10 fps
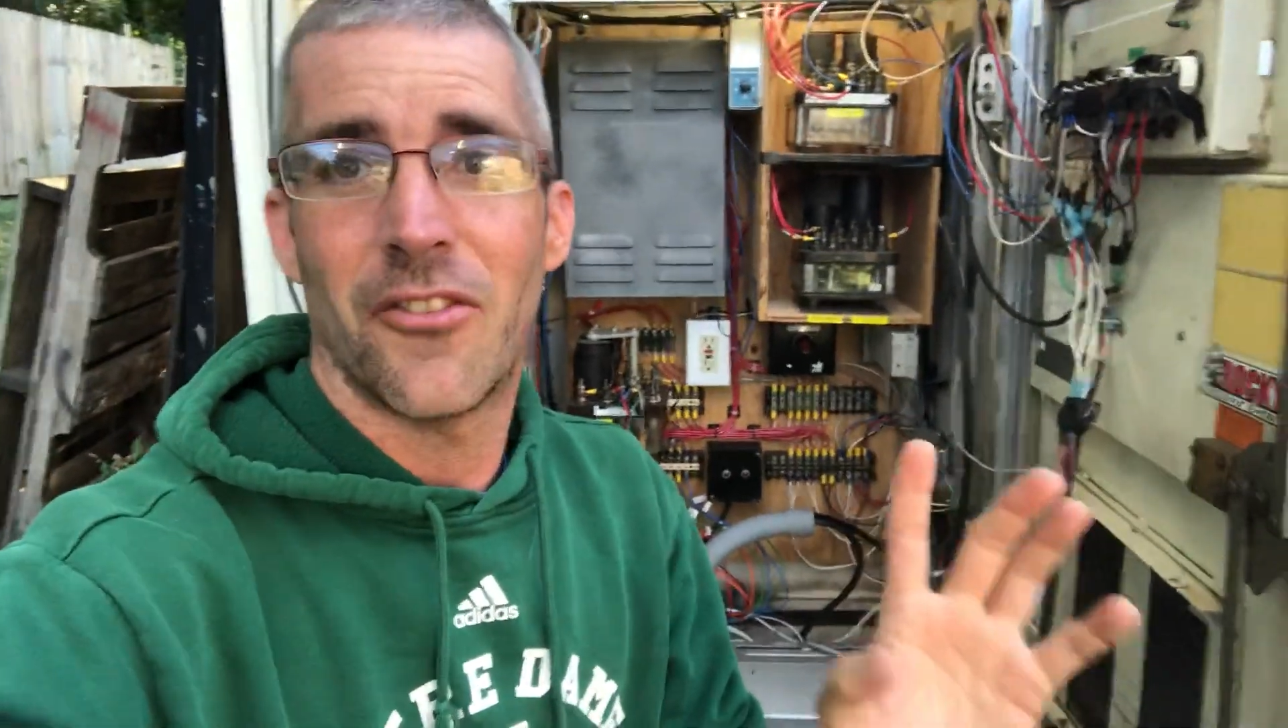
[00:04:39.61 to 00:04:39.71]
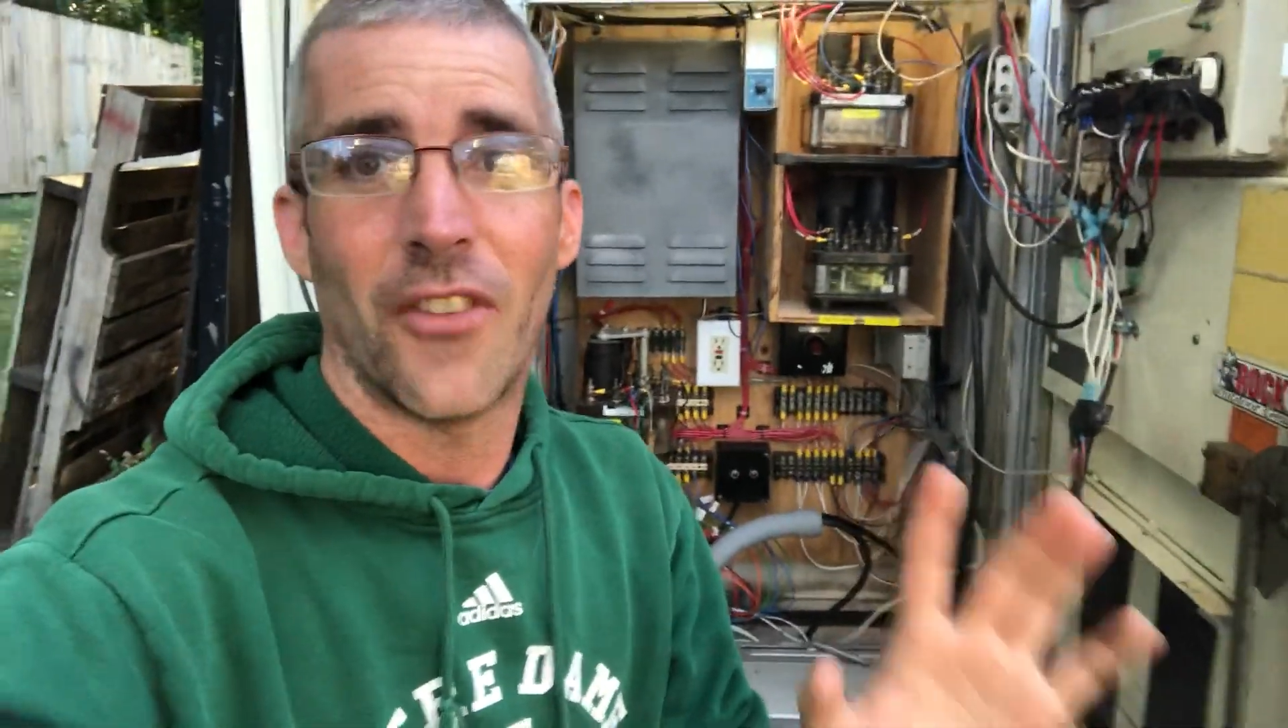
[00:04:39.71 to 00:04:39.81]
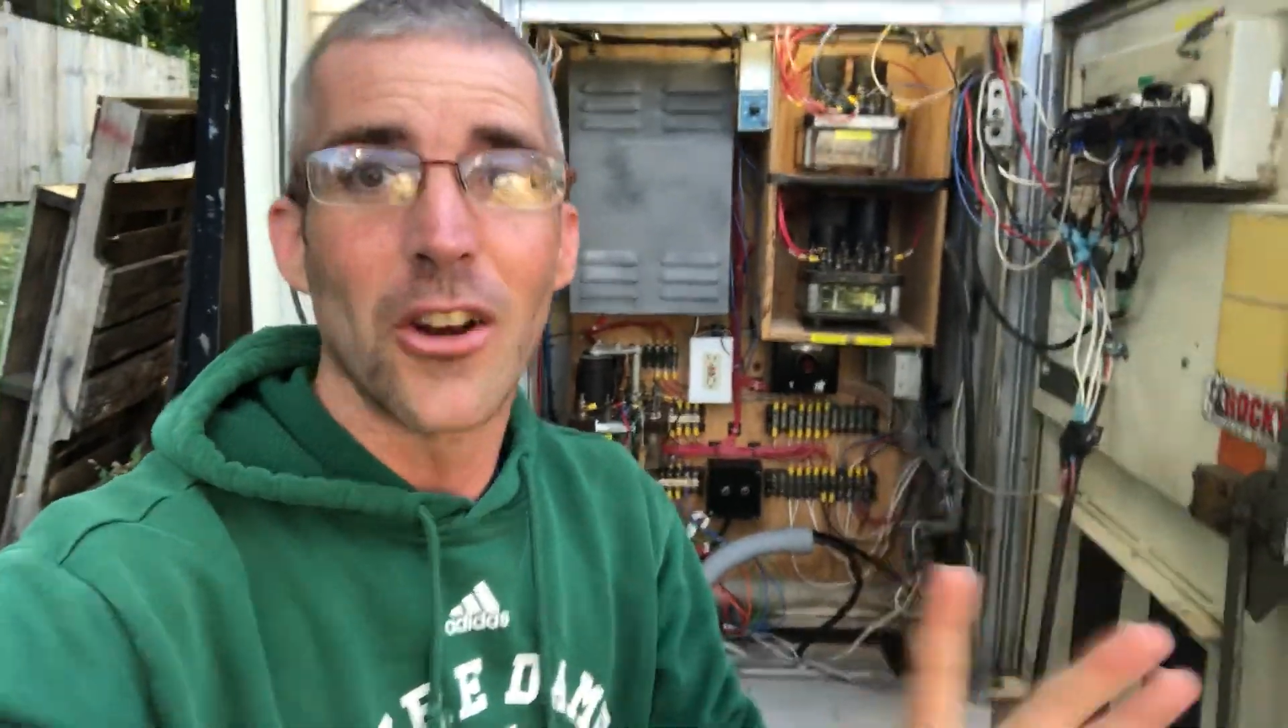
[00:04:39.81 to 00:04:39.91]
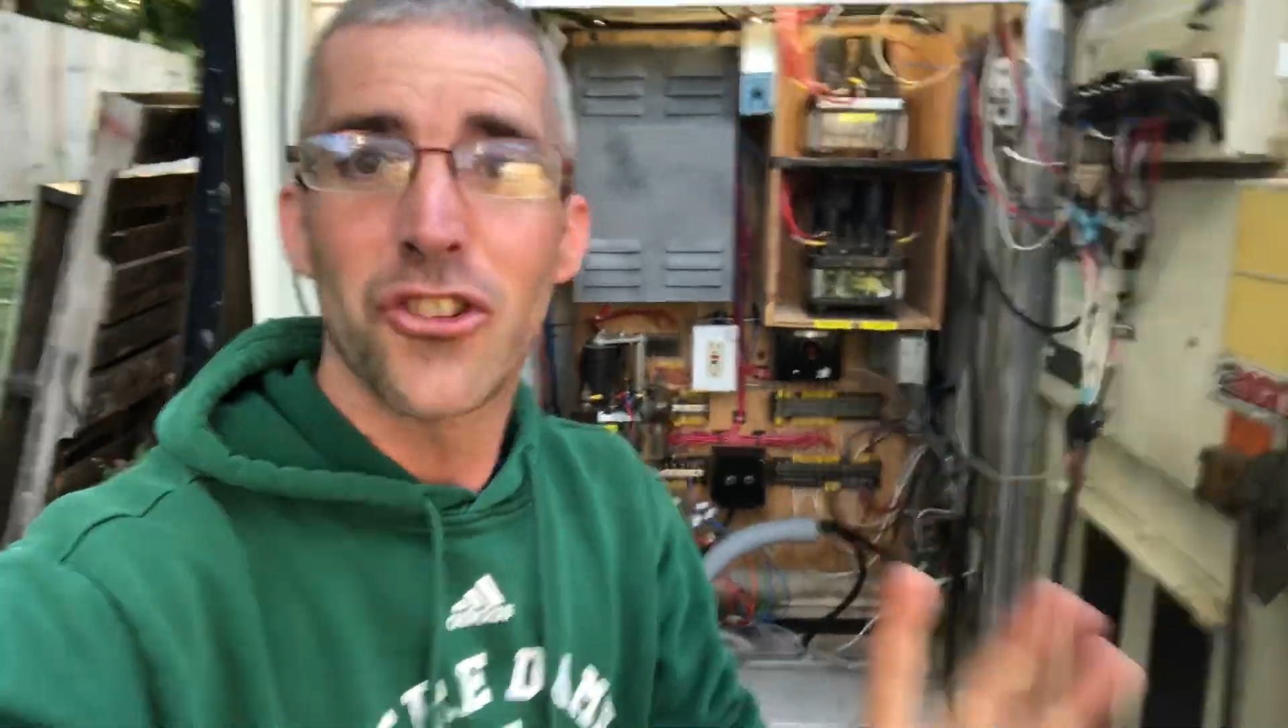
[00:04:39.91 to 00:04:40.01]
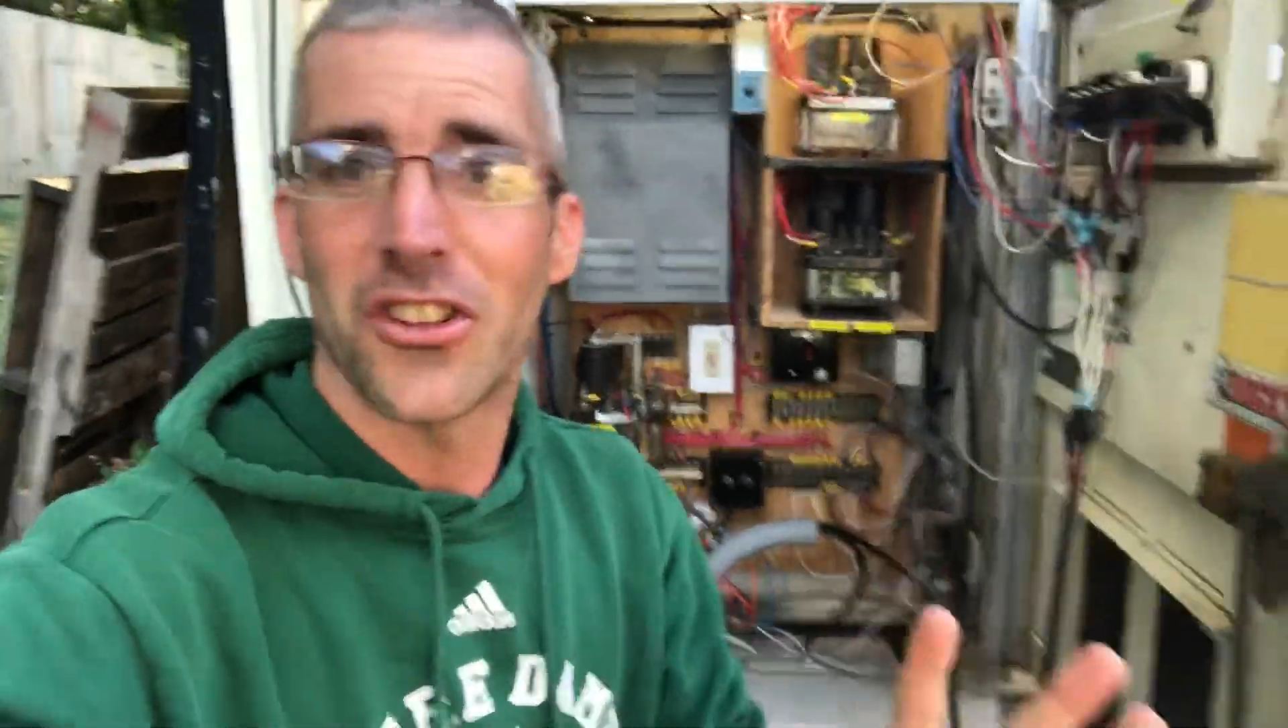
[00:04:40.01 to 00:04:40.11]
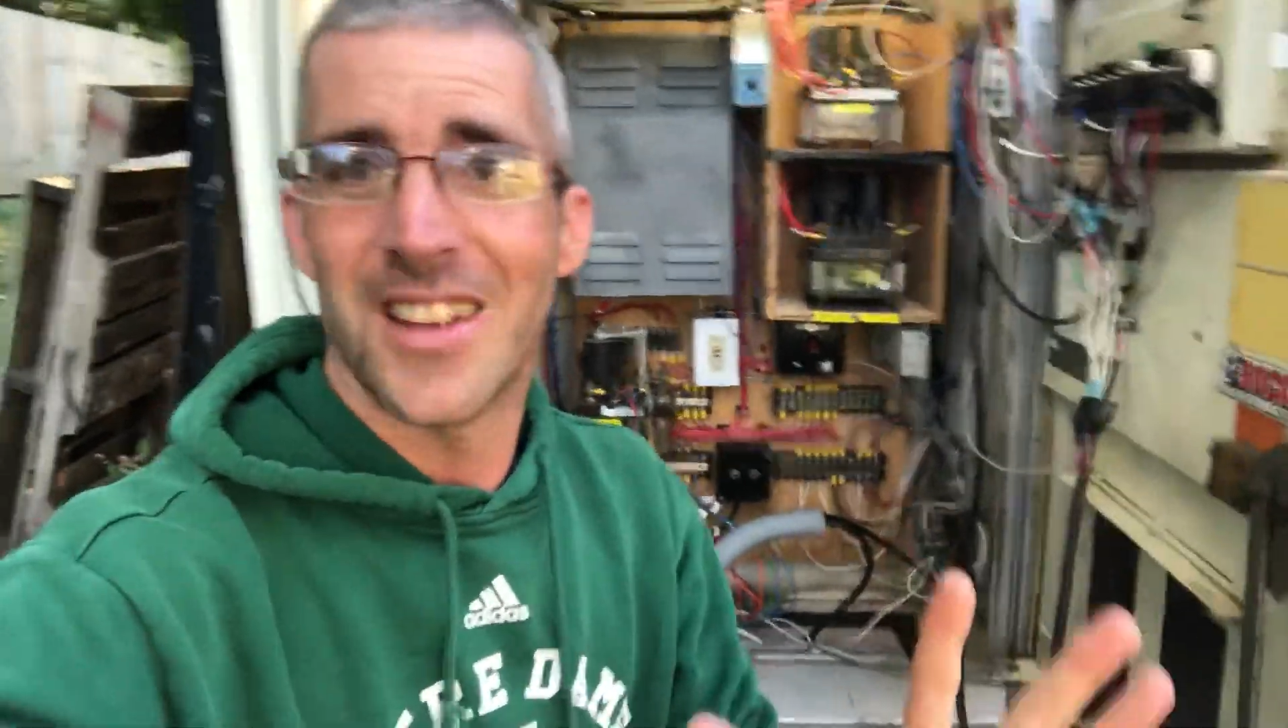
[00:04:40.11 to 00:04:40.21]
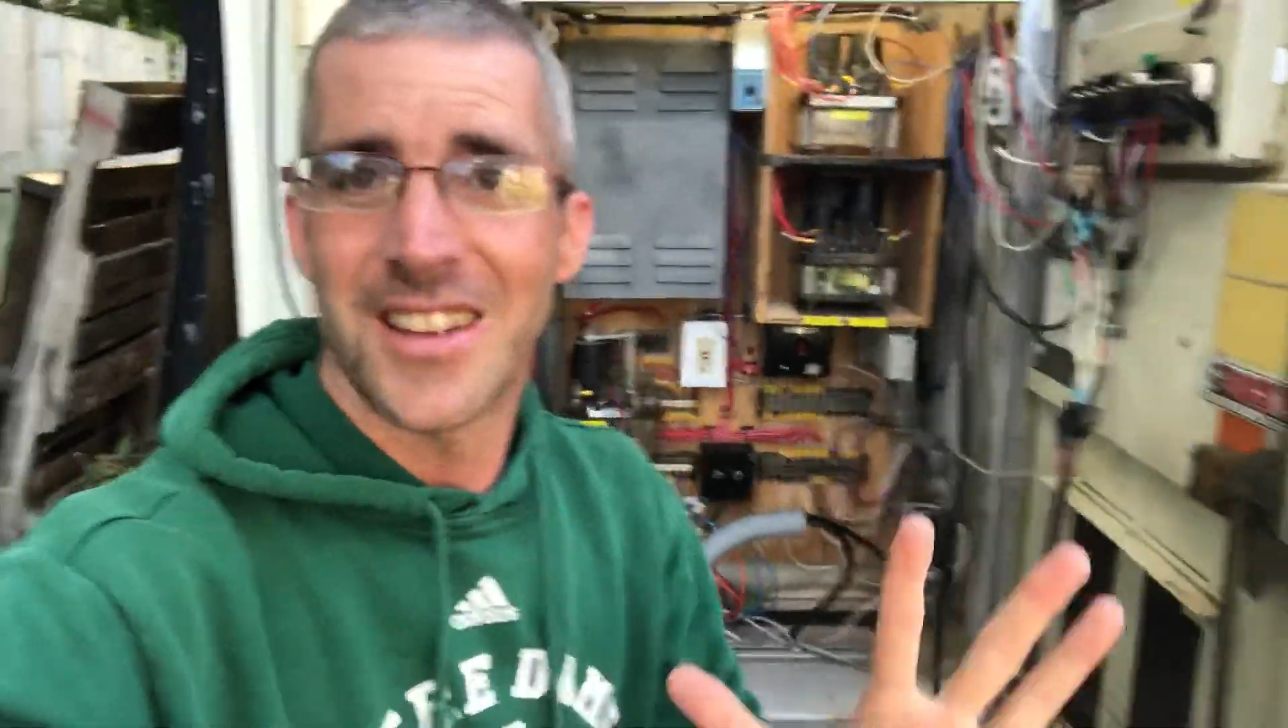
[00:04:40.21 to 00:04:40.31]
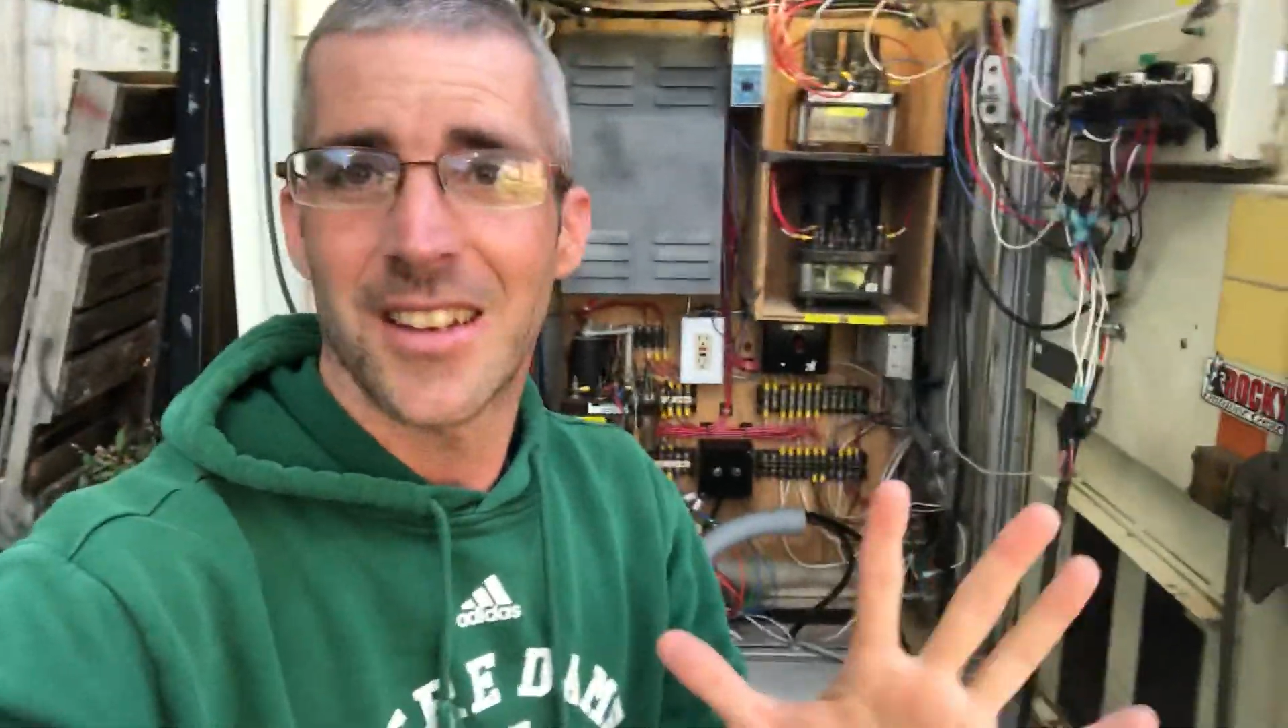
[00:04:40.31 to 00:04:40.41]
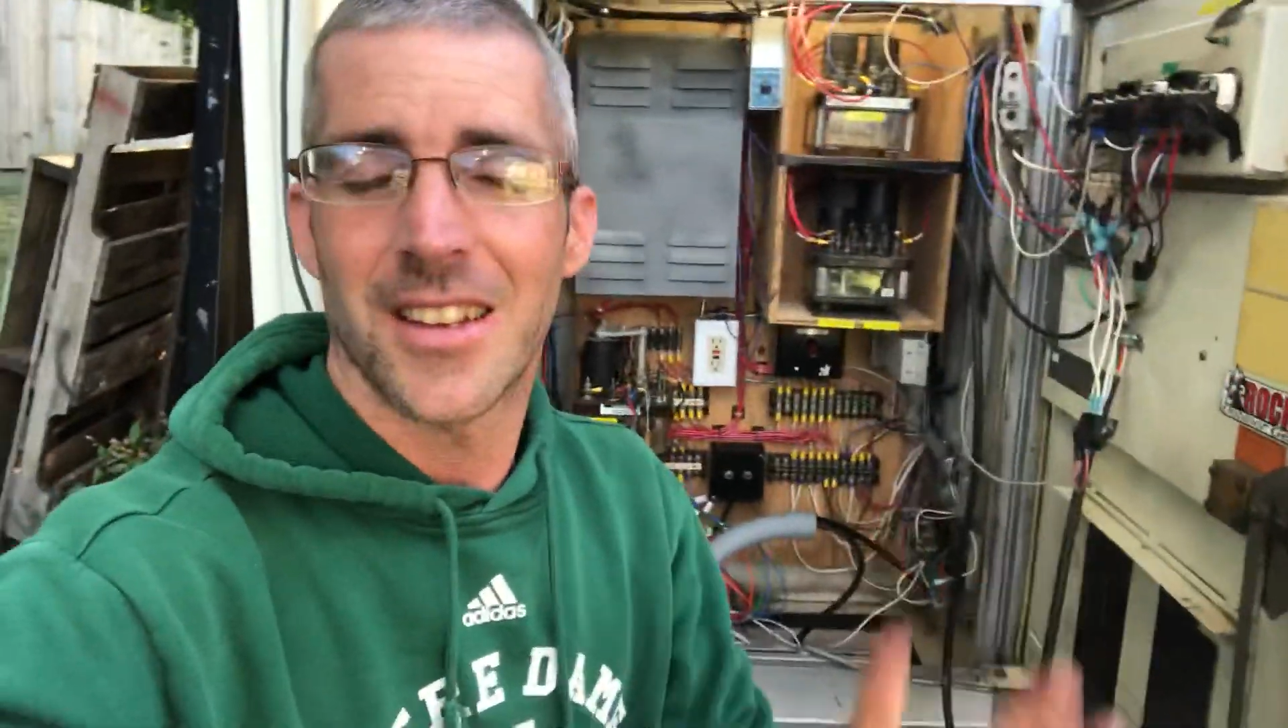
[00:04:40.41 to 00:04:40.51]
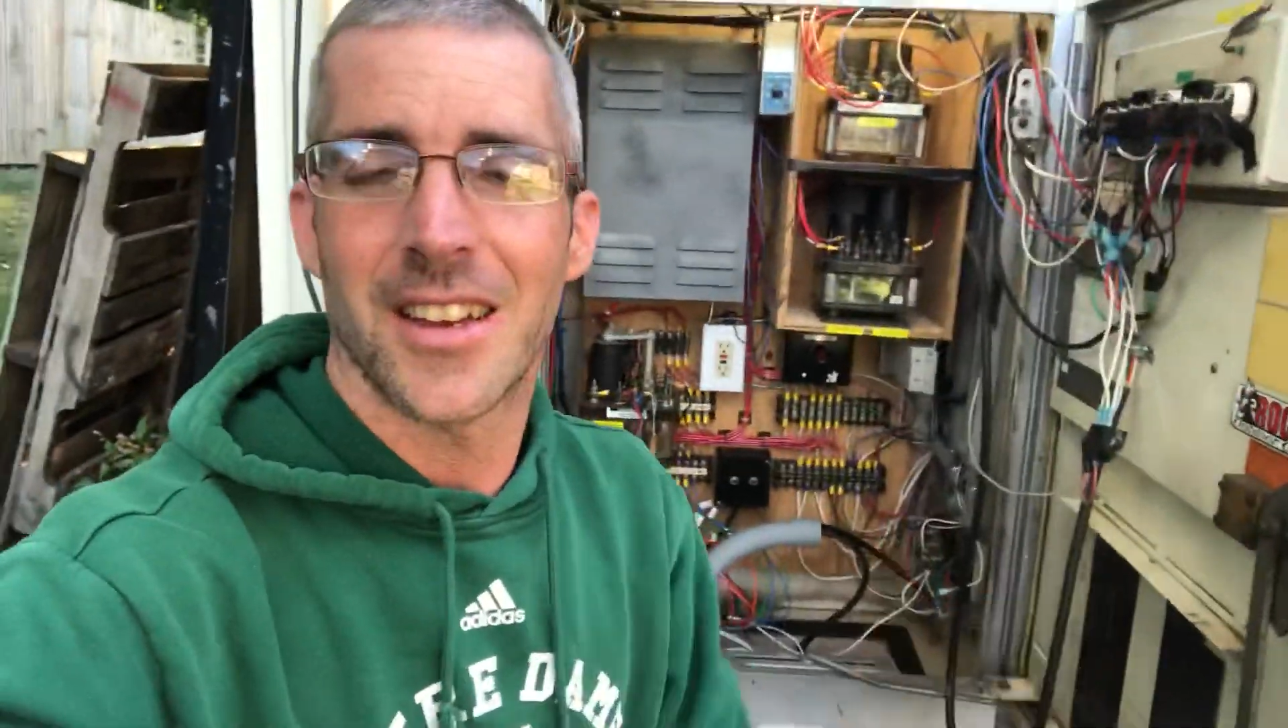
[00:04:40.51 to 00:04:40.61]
functioning